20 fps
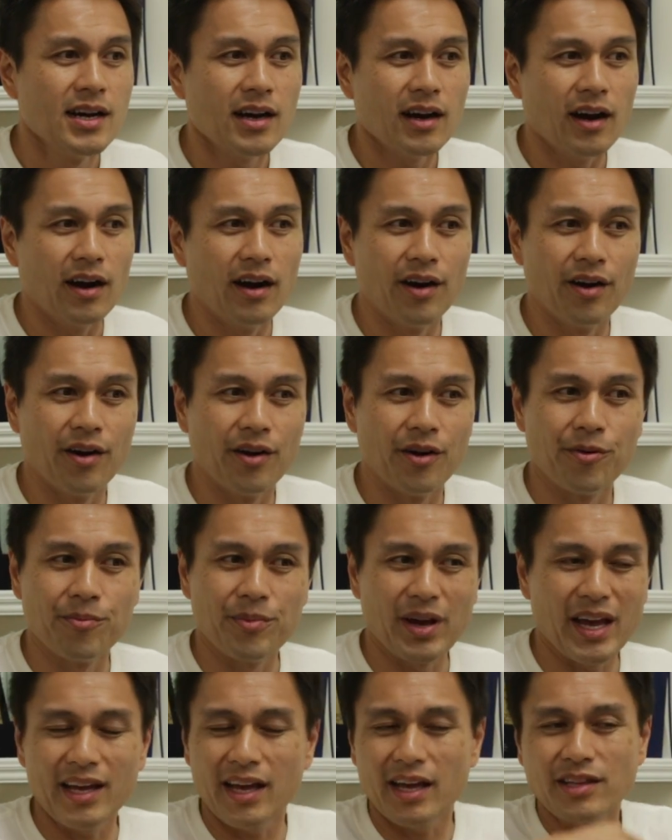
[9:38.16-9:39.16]

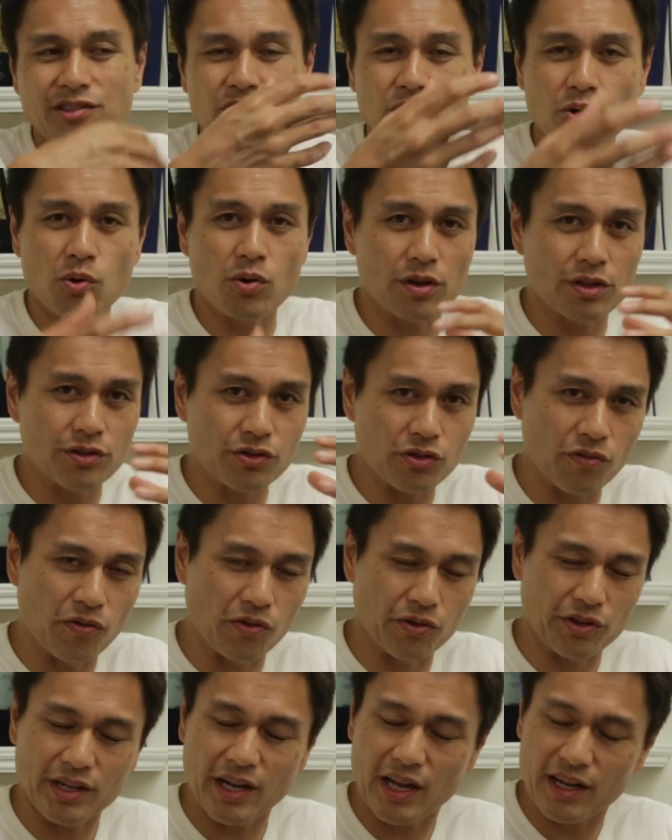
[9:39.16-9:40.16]
and so on and so
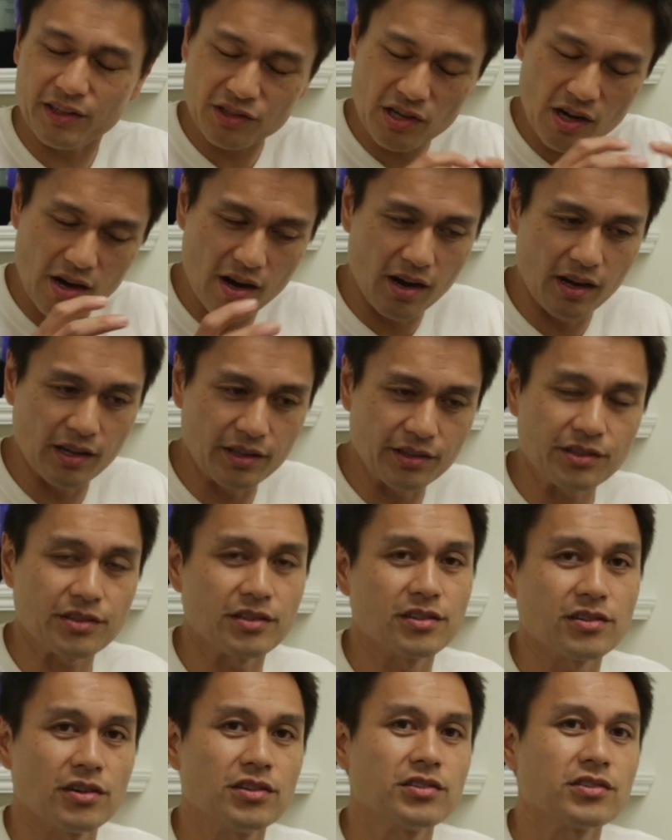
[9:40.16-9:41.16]
forth. It had tons
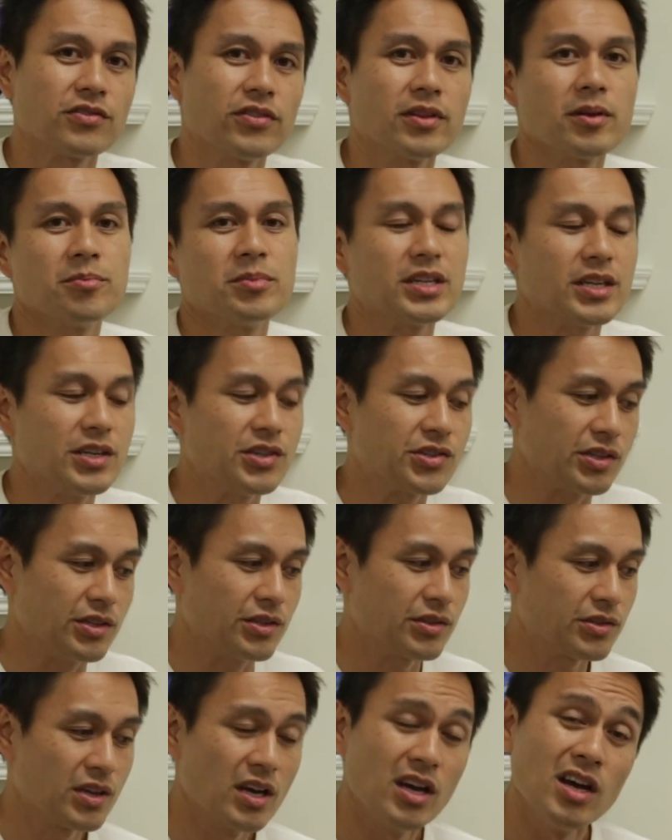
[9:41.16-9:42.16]
and tons of
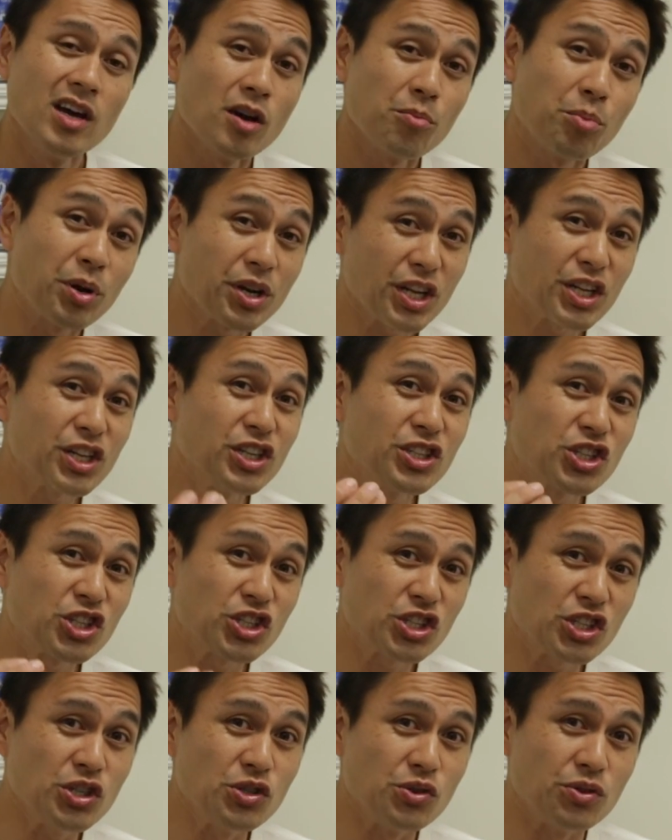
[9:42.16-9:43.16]
limitations, but it could
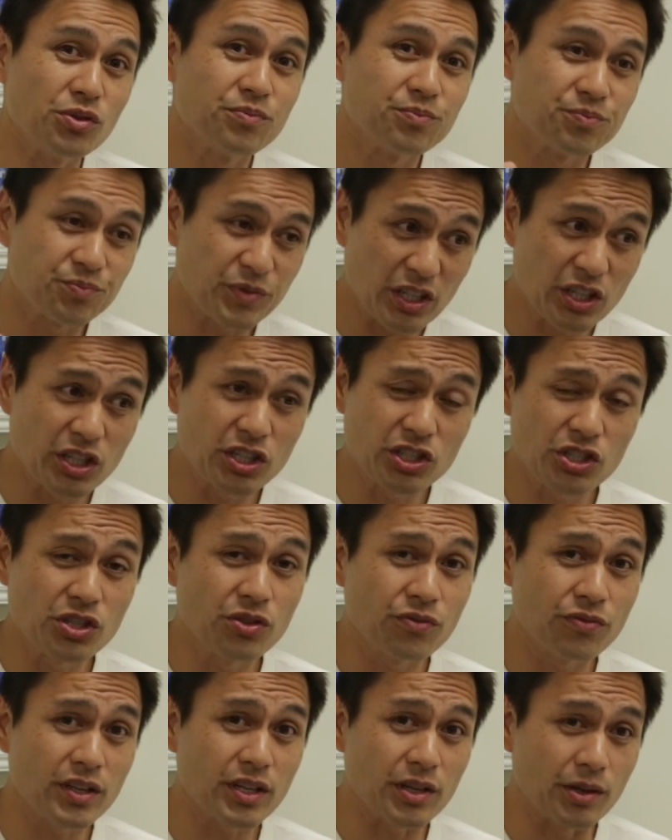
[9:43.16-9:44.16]
shoot
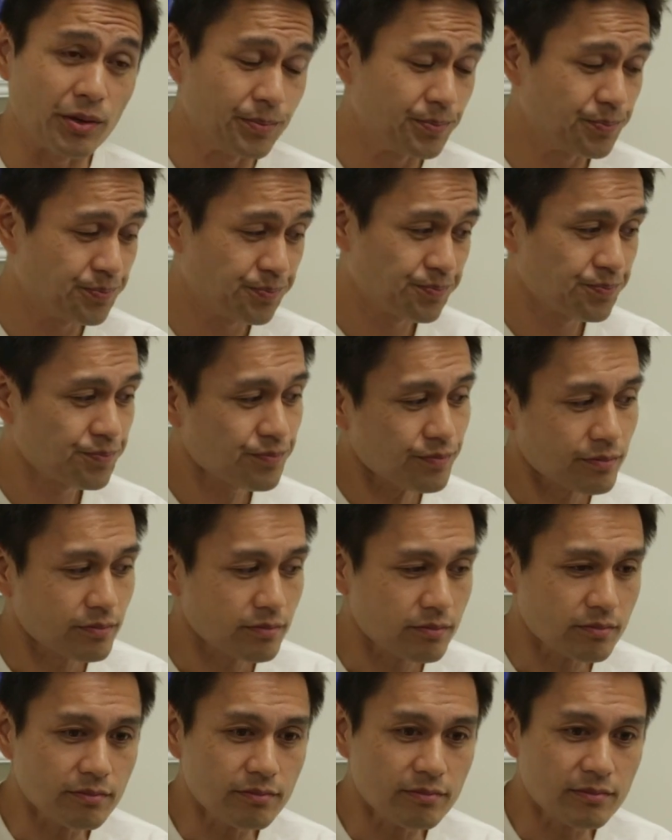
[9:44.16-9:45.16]
video.
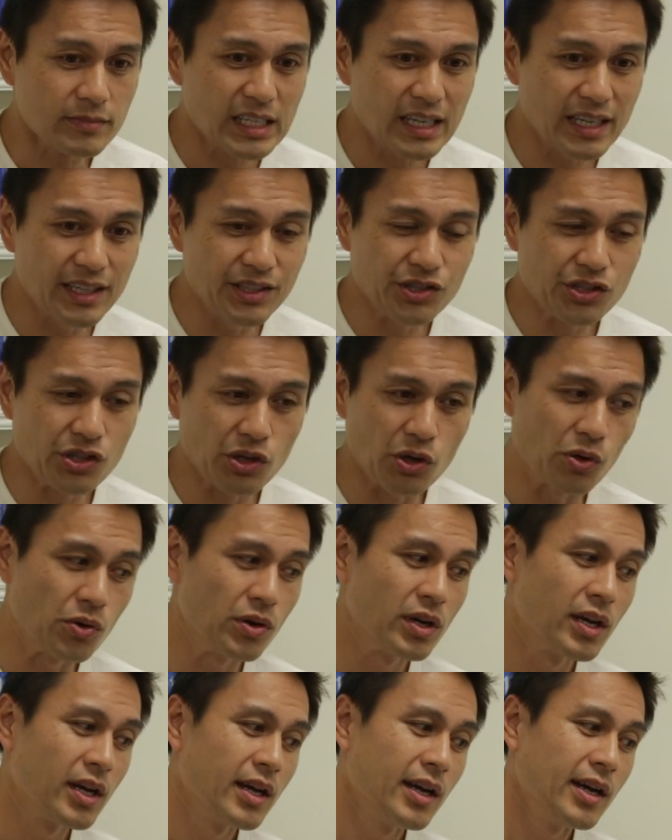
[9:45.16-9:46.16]
And so